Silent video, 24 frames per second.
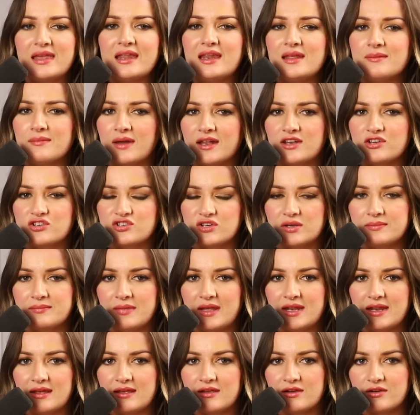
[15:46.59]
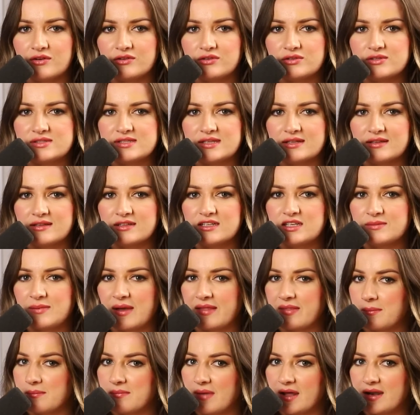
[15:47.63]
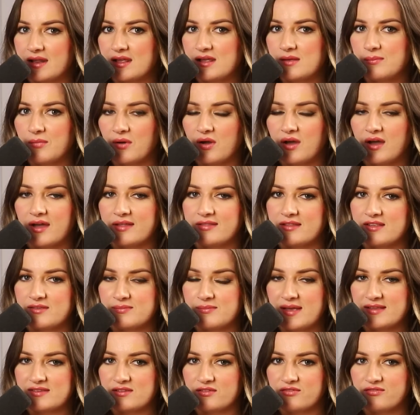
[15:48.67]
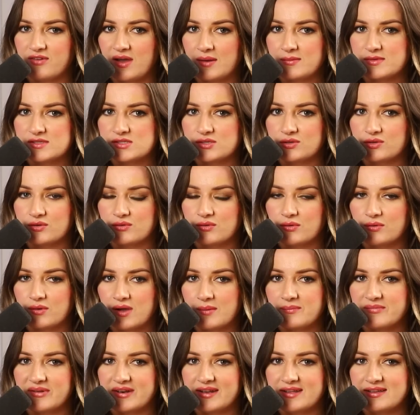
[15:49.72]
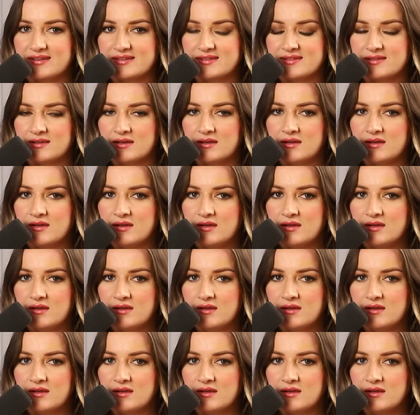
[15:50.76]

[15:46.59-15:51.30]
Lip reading: any mainstream media here in New Zealand about the money behind these massive pharmaceutical companies?